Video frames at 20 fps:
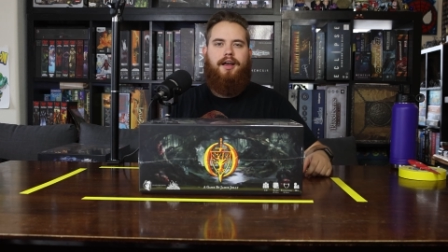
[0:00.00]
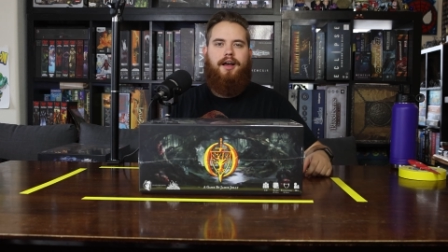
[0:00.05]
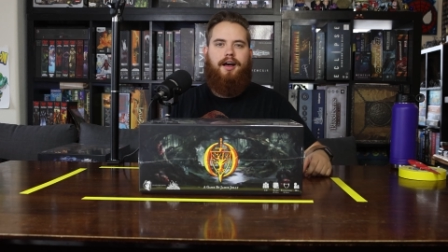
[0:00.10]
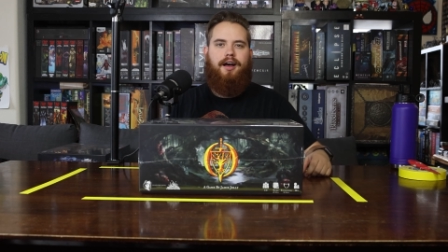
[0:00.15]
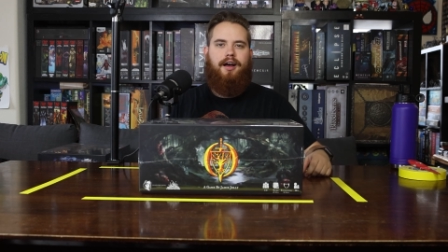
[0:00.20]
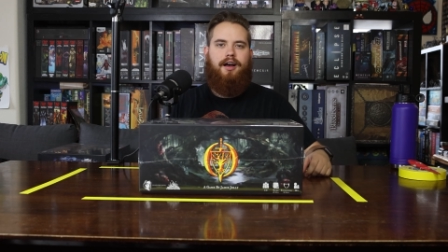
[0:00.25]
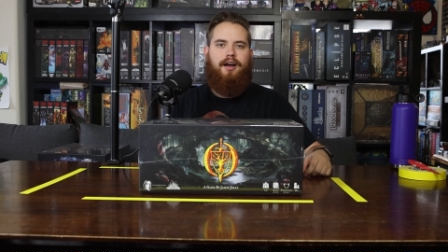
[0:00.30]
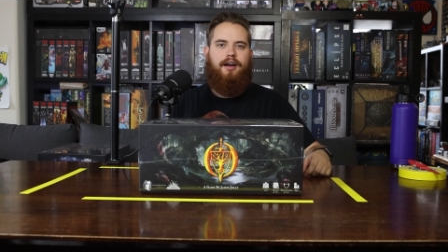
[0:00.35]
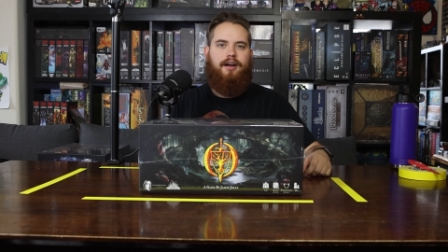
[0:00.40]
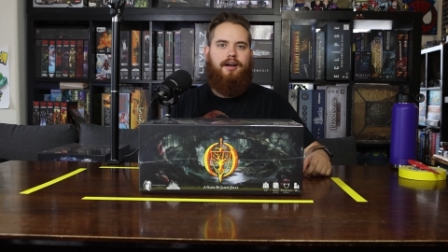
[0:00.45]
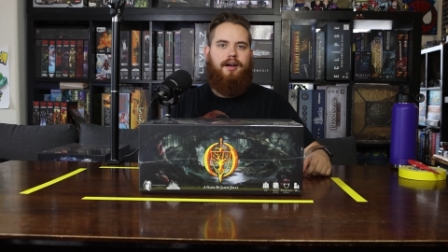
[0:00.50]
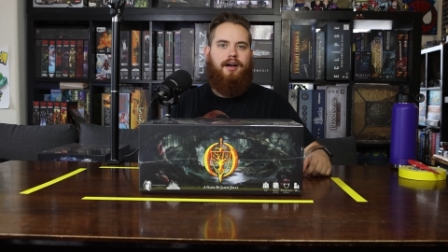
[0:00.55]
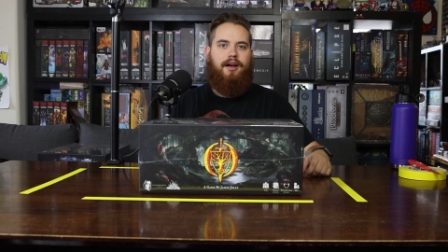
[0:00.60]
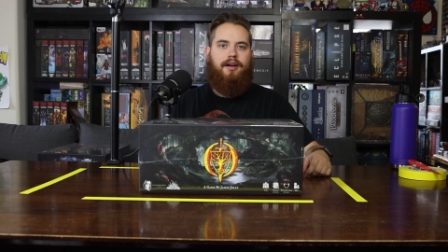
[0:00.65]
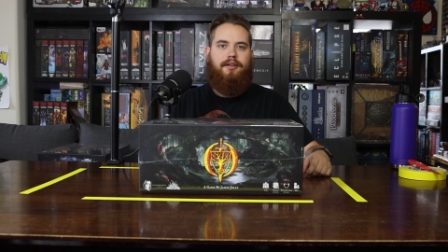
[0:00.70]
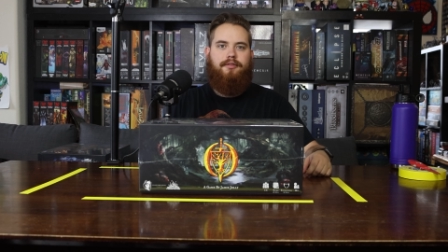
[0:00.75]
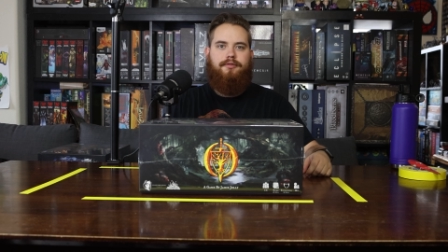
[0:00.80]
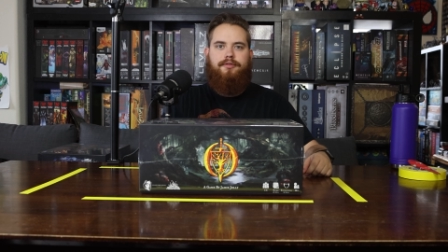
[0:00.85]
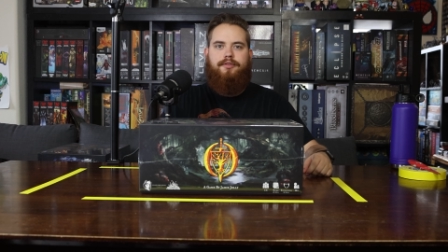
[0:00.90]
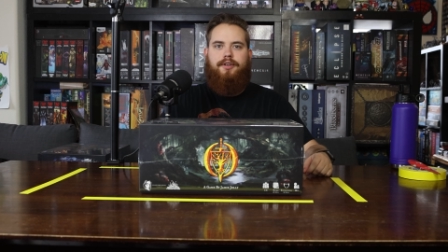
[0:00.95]
uh,
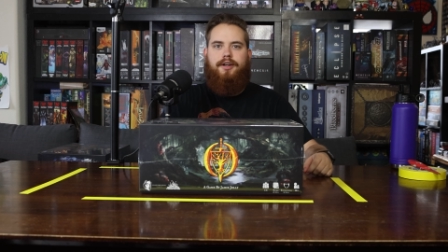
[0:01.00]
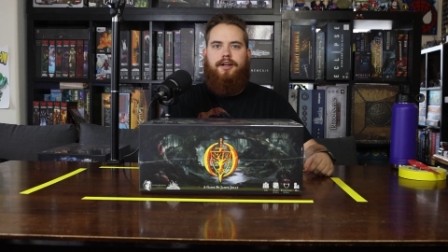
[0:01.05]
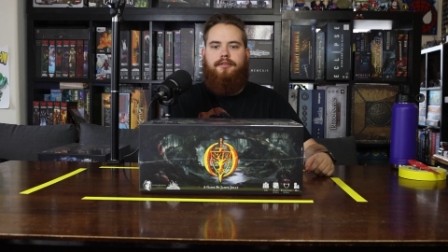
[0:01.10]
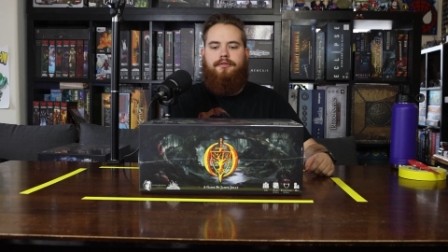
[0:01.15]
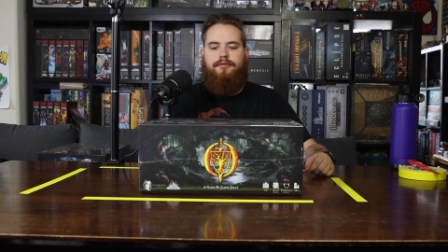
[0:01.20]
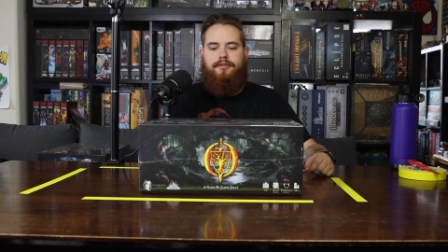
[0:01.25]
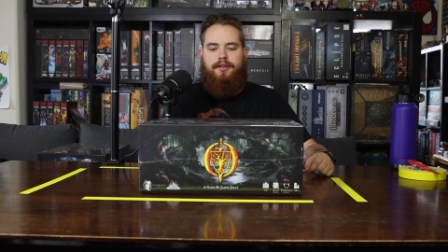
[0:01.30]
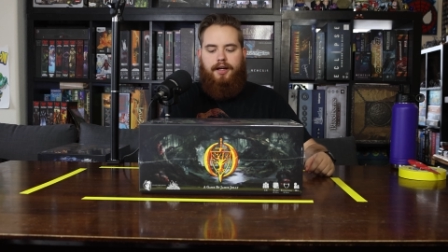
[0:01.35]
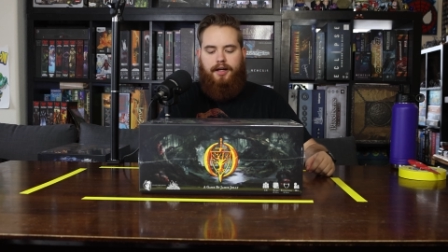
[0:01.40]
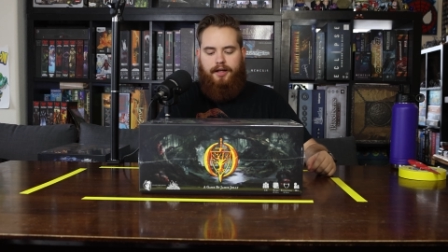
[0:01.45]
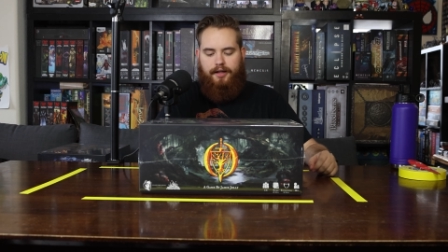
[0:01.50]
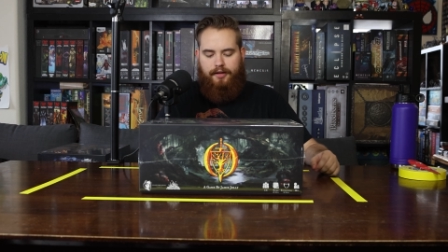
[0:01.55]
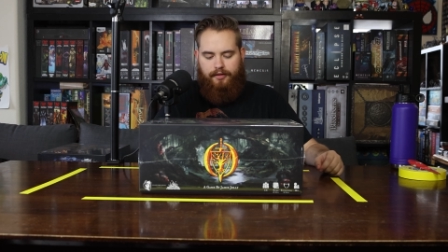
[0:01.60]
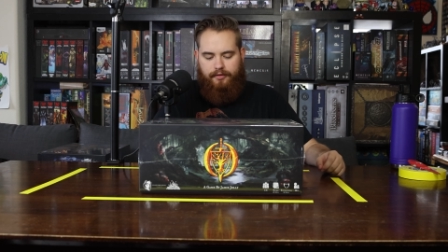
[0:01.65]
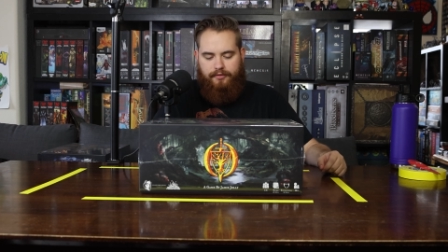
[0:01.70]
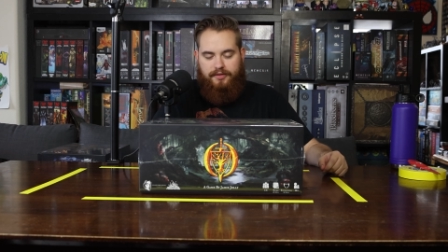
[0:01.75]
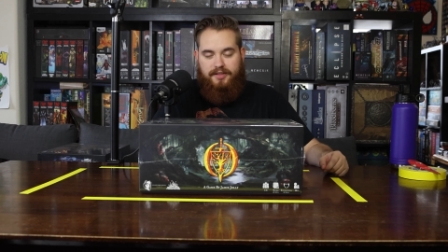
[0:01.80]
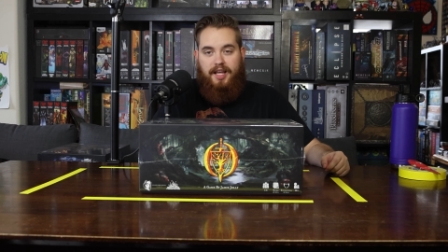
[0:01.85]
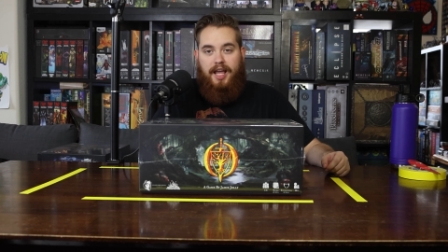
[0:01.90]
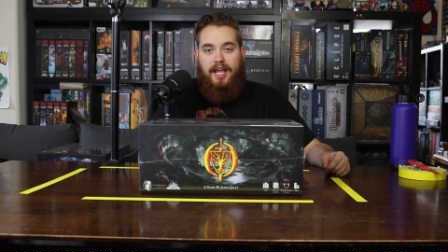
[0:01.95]
of of, uh,
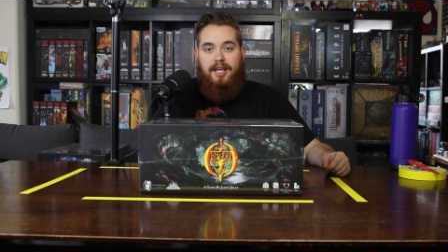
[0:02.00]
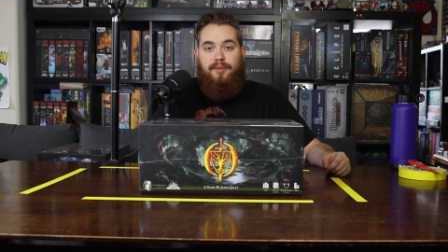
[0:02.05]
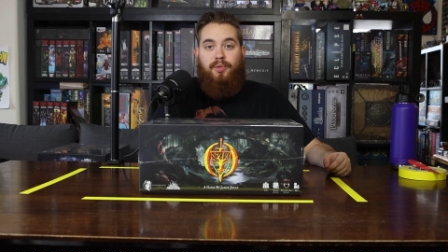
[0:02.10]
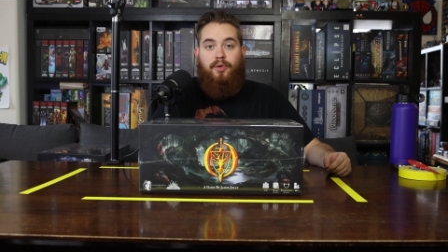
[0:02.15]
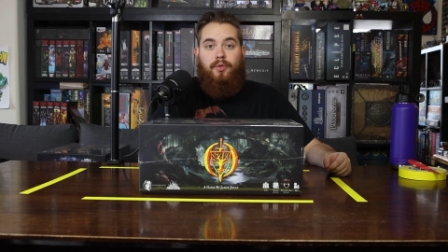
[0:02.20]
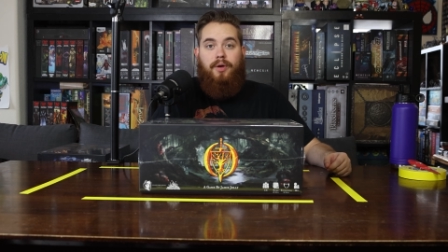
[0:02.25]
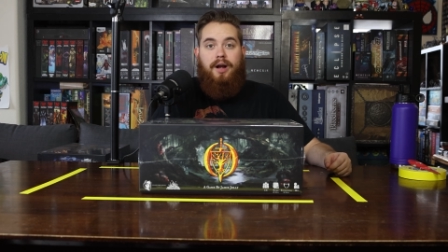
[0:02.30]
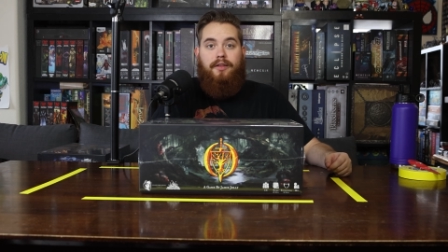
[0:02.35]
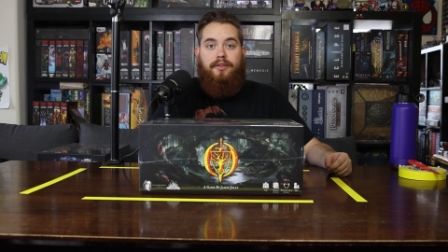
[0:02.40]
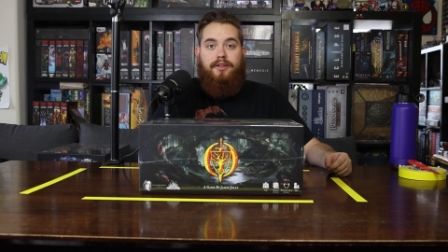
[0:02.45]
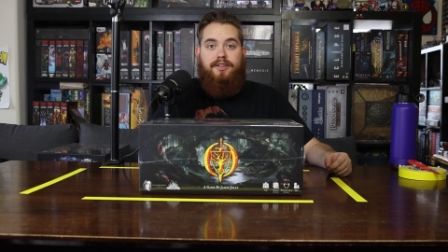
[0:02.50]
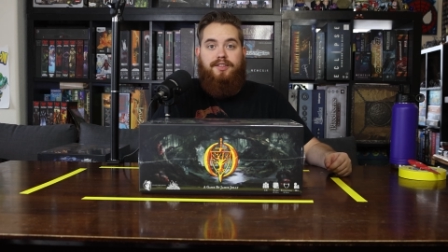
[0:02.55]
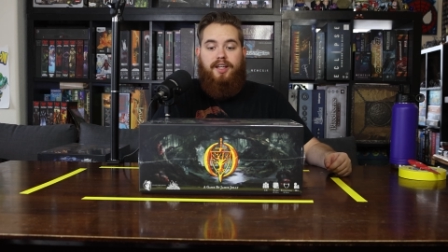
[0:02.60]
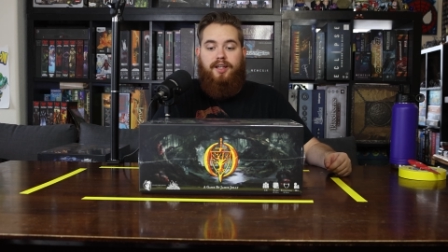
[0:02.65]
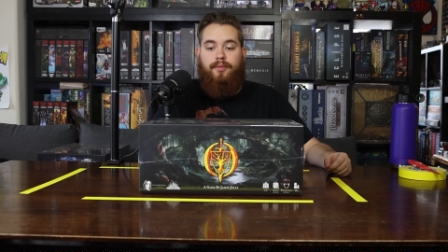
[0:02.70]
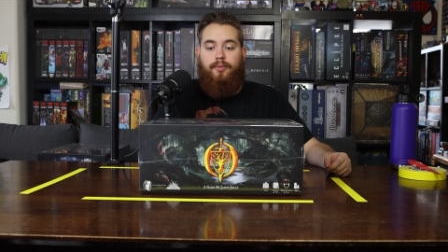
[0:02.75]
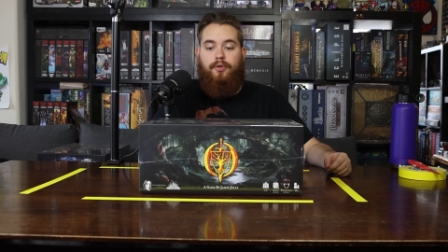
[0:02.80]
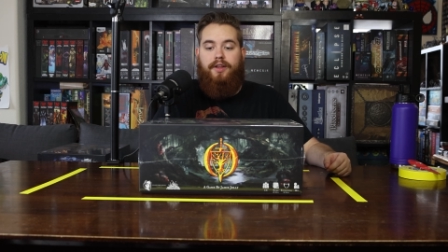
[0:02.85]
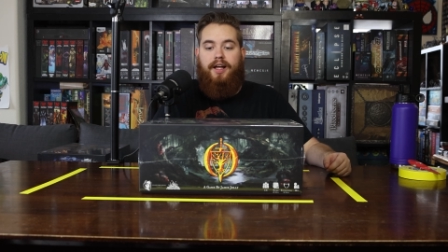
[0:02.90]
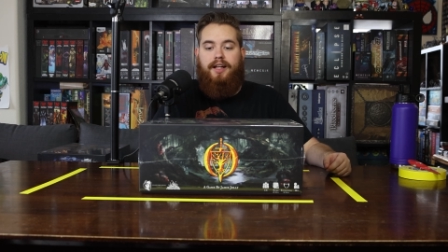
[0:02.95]
of tape around the
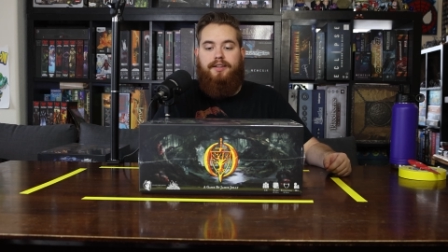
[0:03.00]
table.